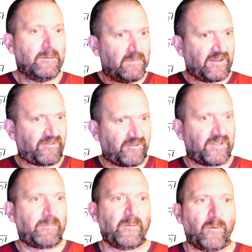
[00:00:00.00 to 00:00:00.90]
my
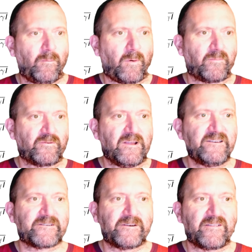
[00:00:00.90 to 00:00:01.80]
susceptible
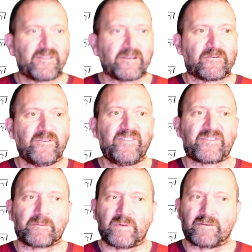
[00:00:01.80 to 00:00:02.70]
population is
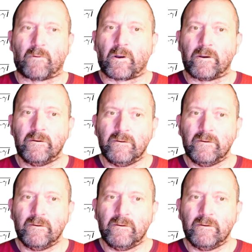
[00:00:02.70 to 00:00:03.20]
increasing by 1.